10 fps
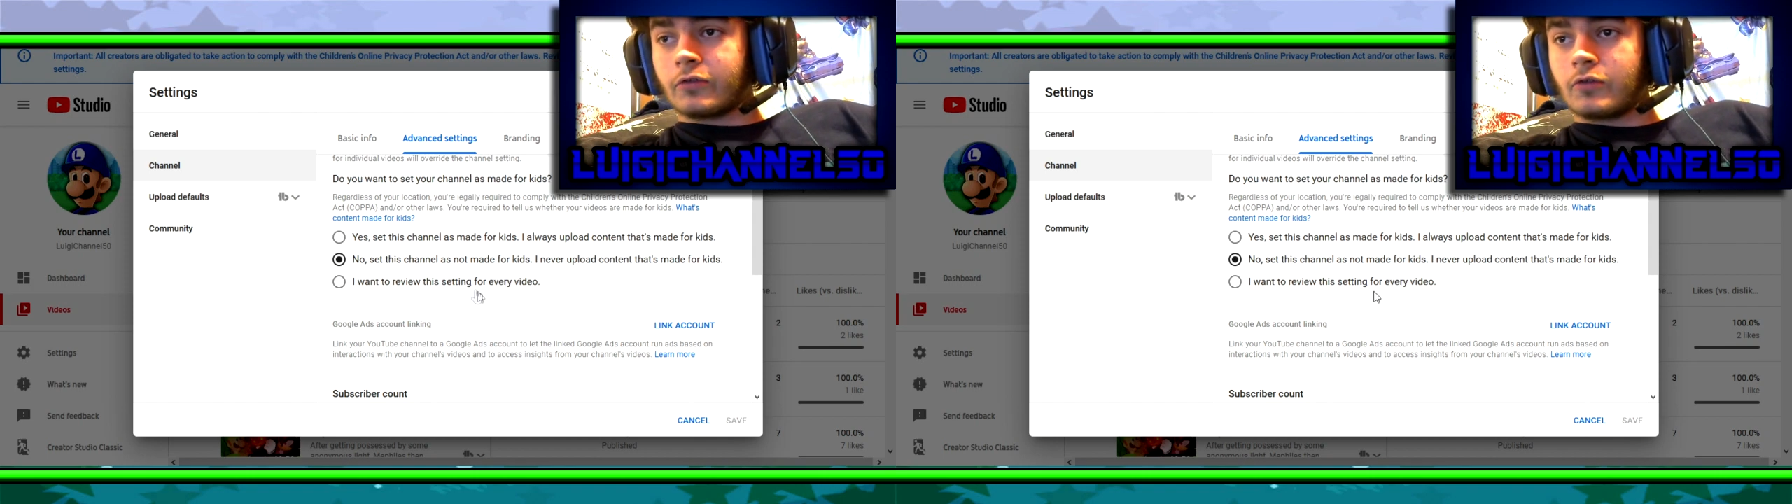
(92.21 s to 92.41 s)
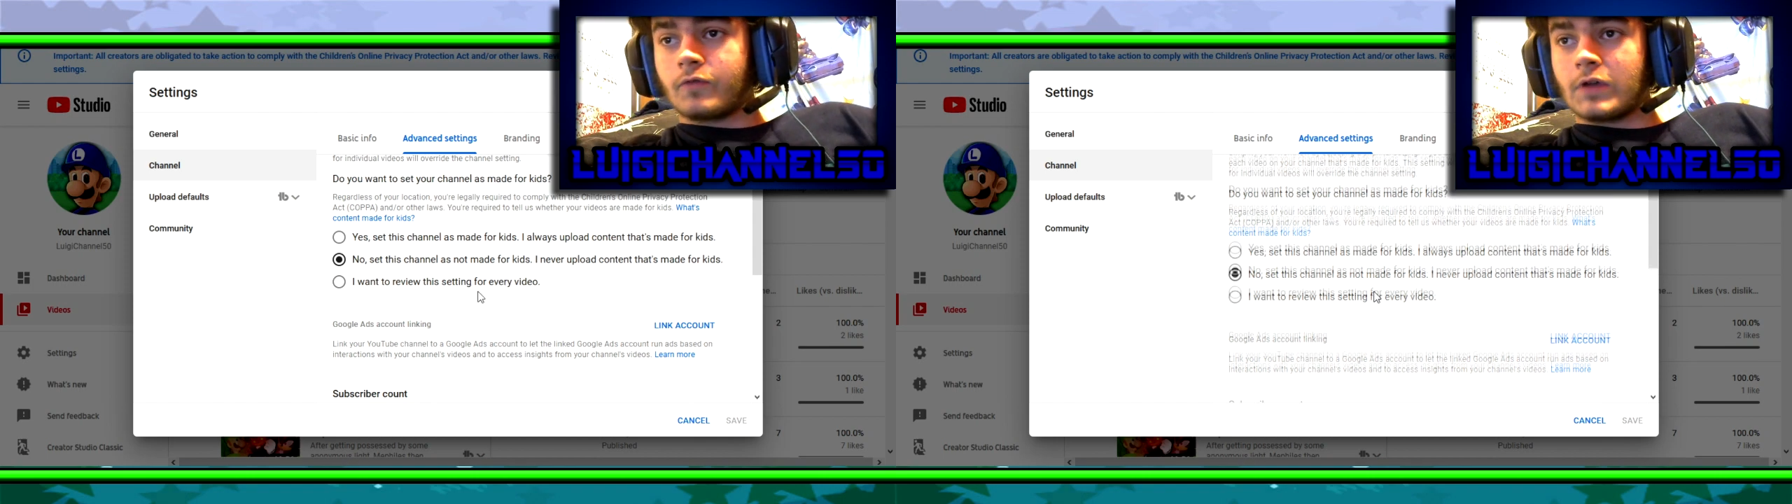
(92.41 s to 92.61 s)

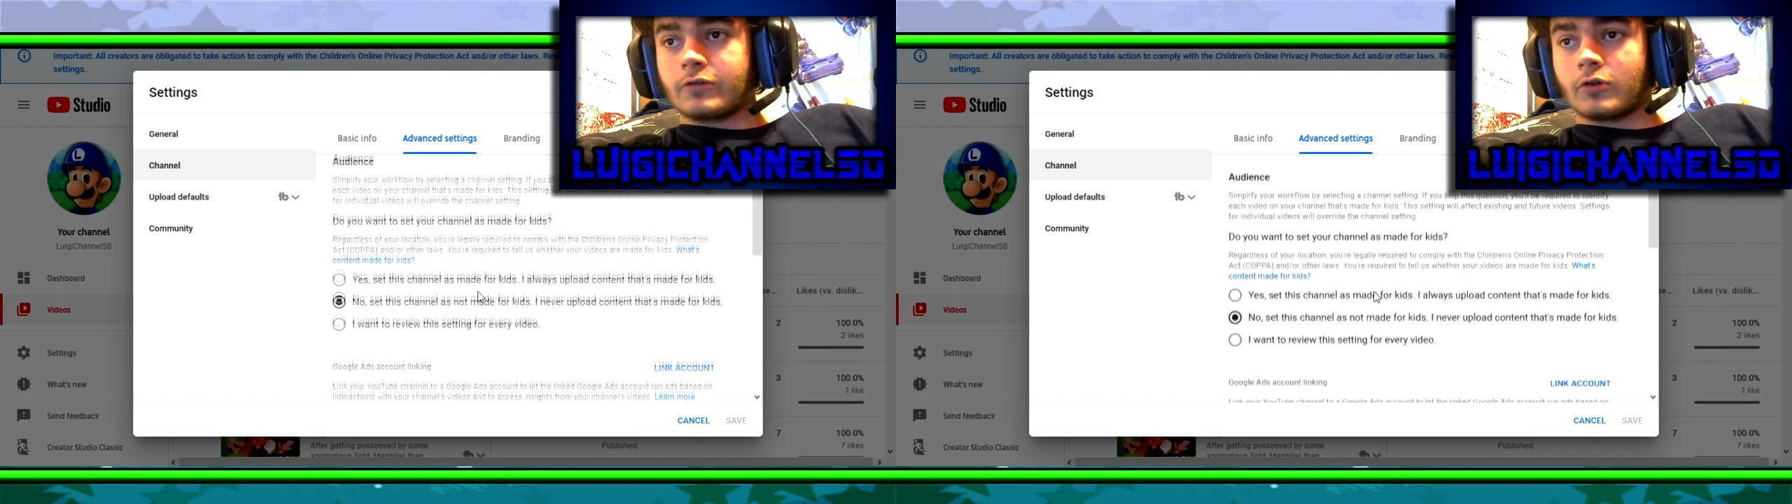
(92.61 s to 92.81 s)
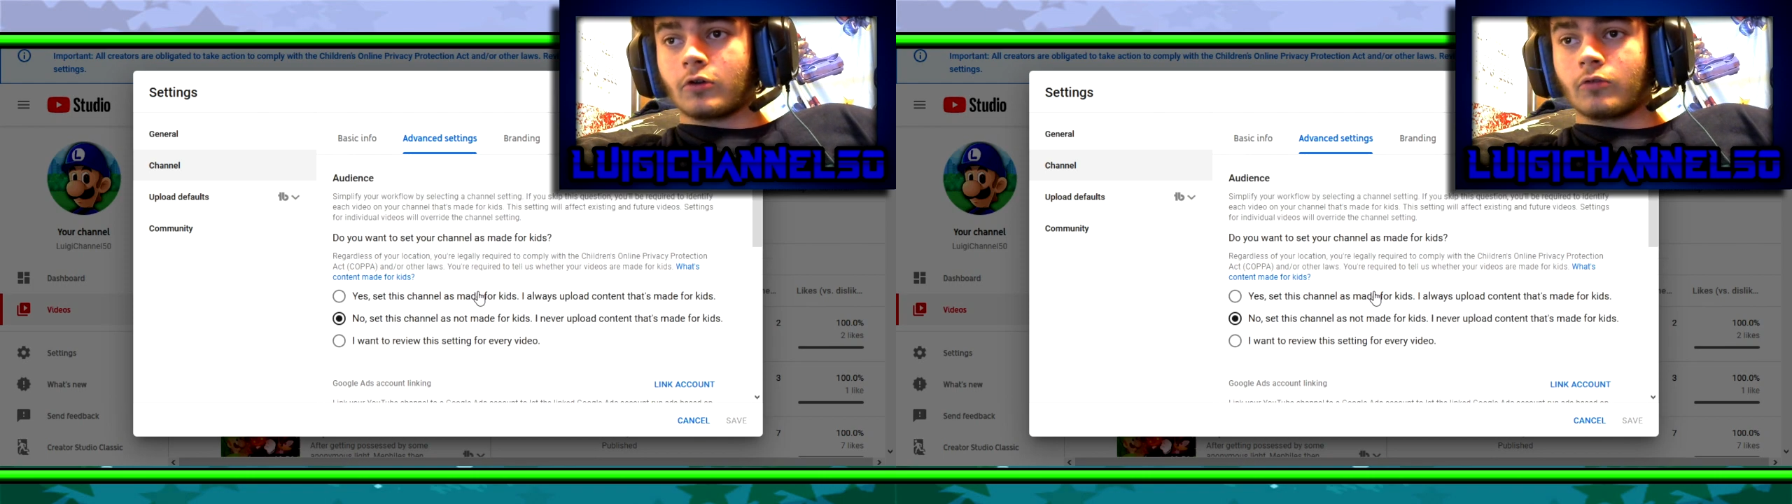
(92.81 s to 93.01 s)
new
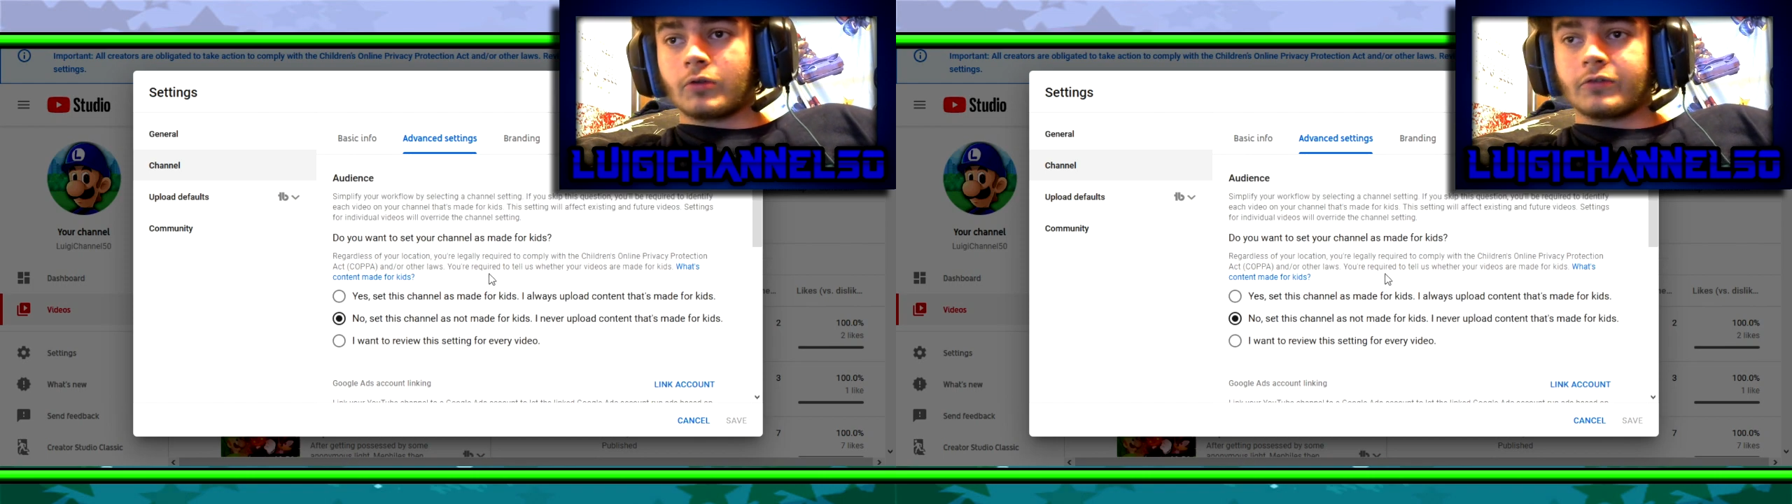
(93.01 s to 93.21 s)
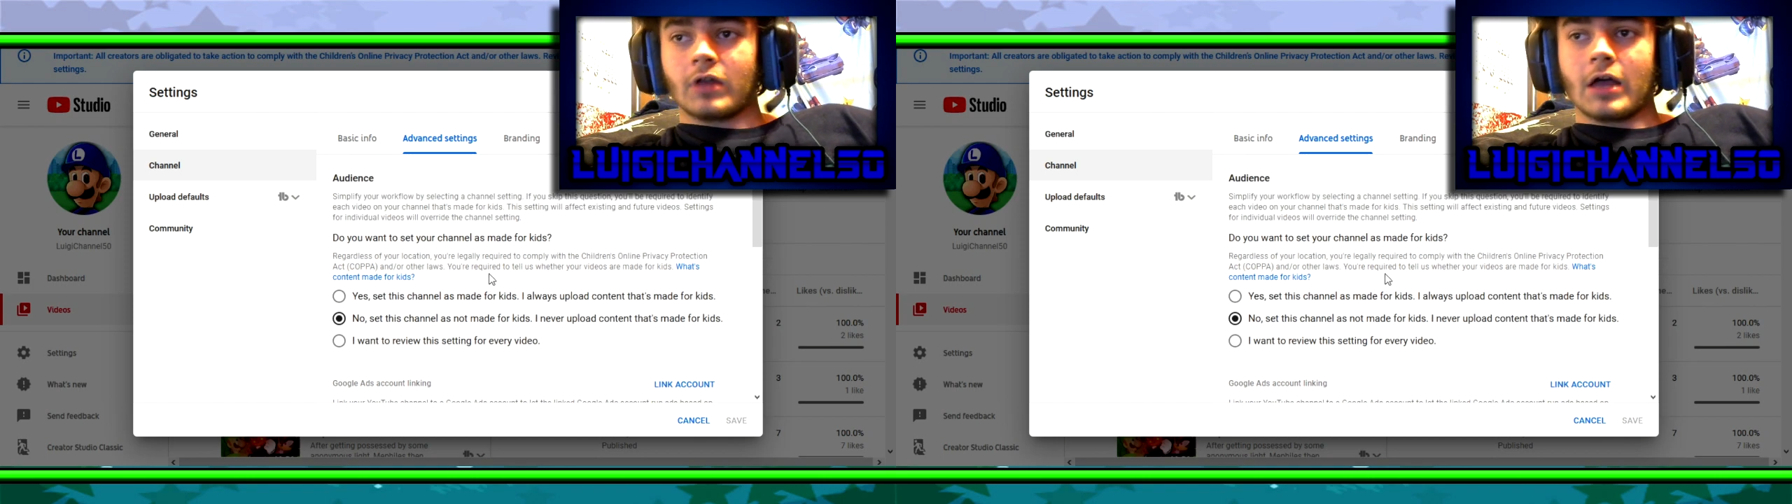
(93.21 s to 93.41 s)
feature
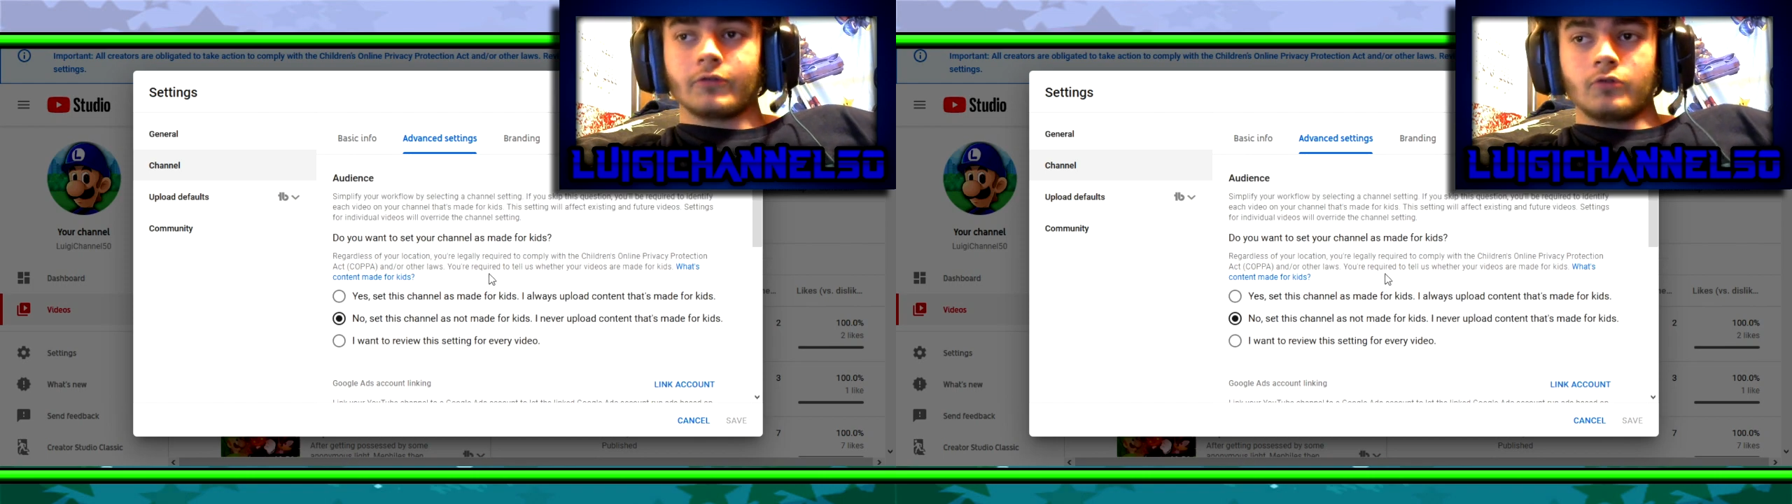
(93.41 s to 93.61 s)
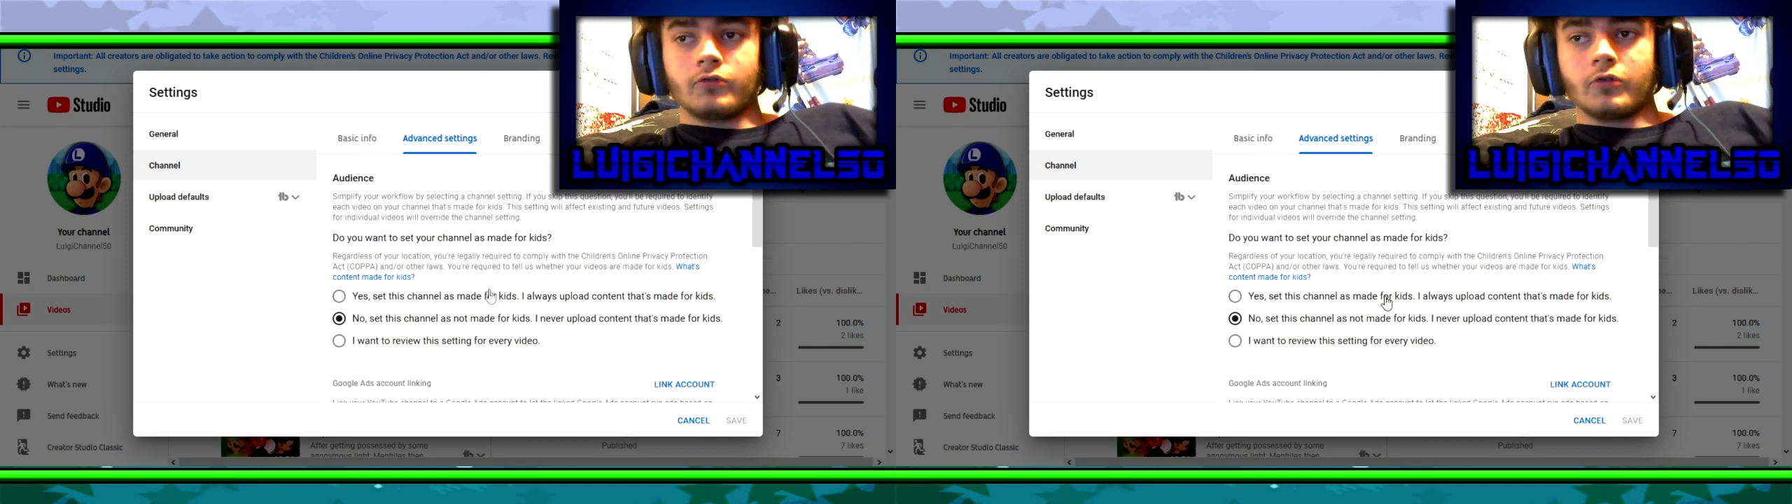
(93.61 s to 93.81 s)
which
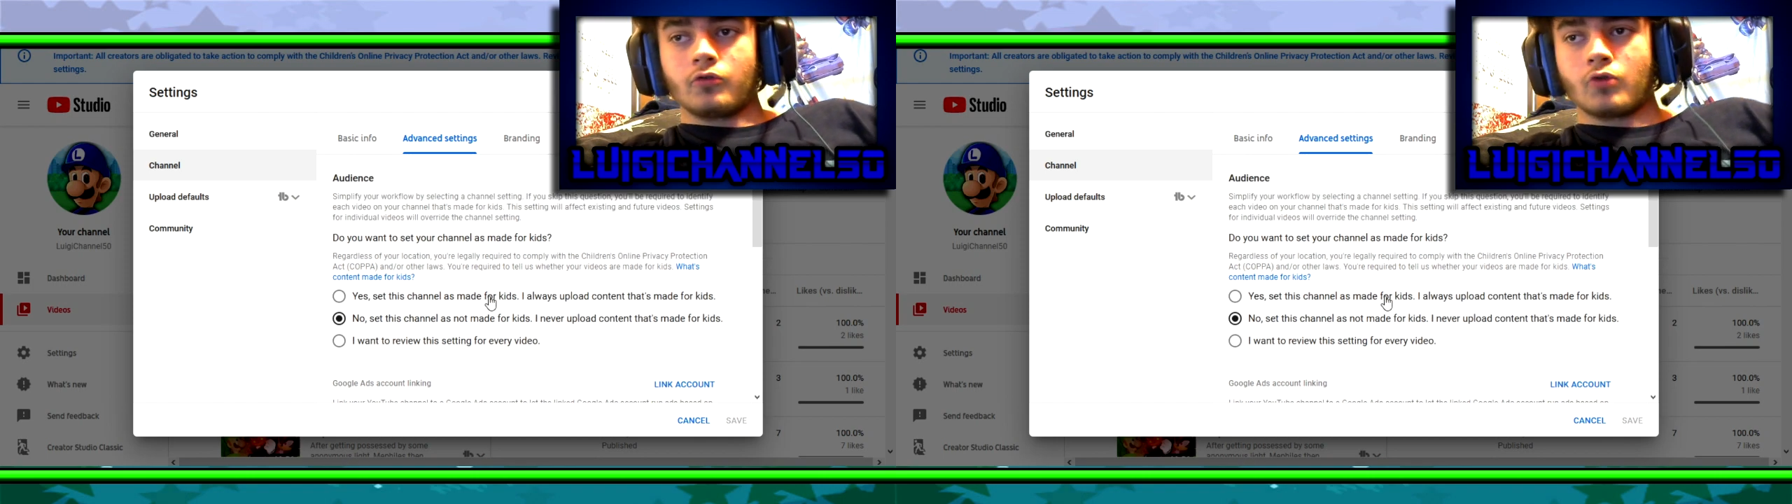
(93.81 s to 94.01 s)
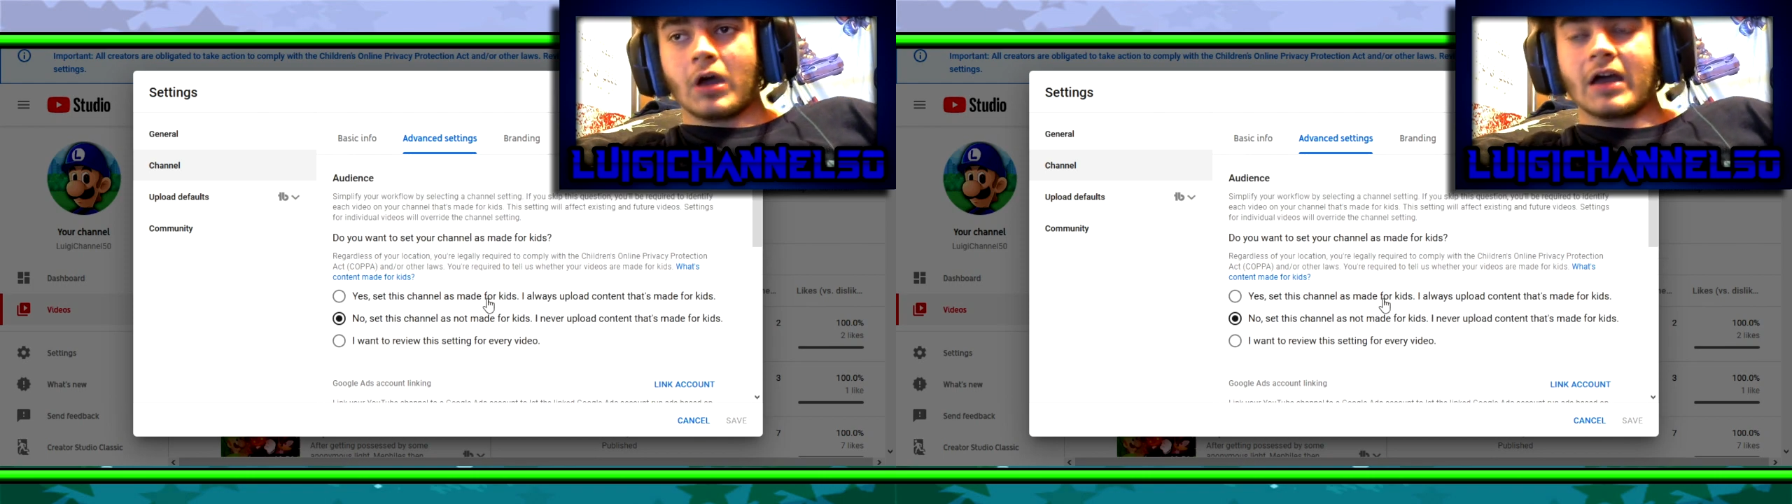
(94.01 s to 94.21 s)
allows you
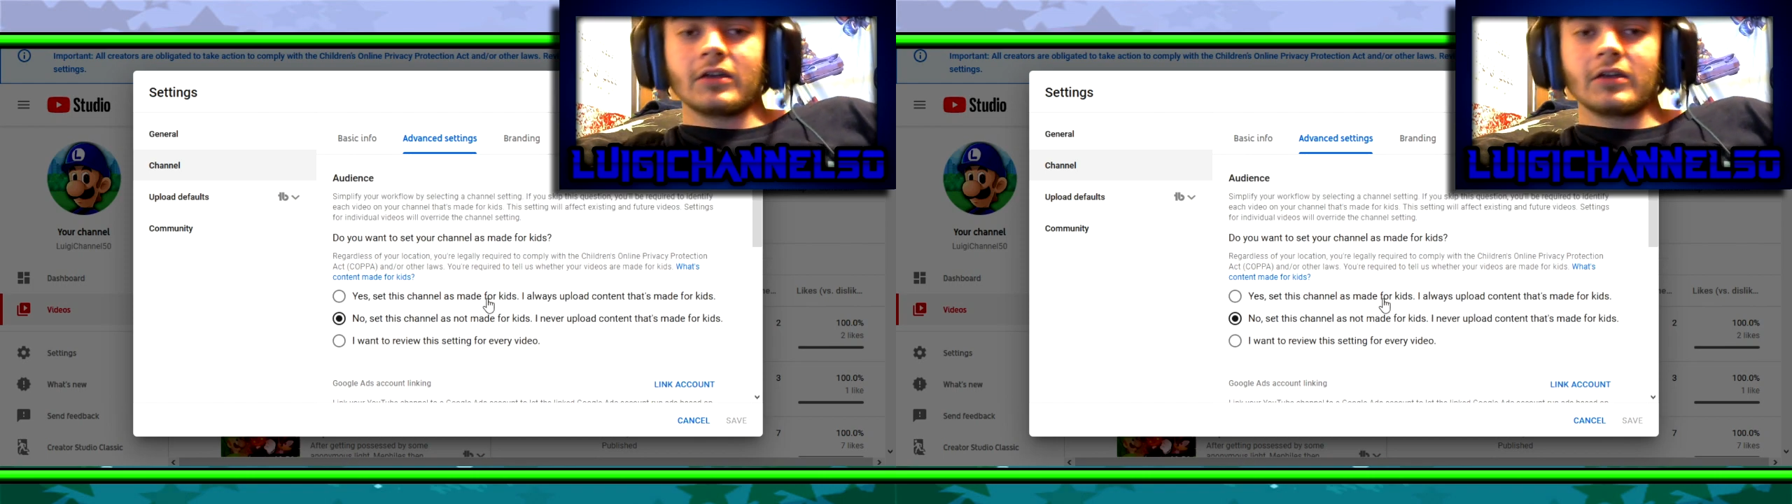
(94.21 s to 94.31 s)
to